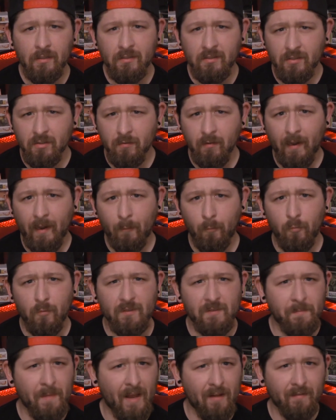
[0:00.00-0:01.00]
Scream
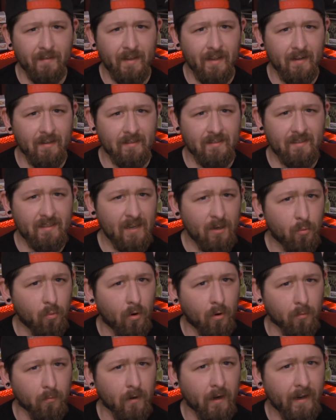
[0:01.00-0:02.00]
was bound to get a
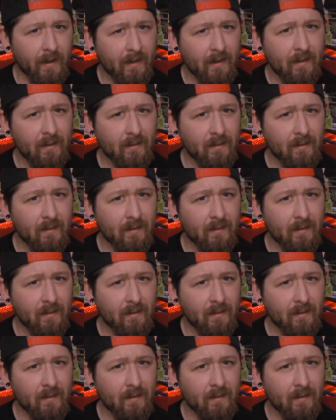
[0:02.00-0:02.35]
sequel, right?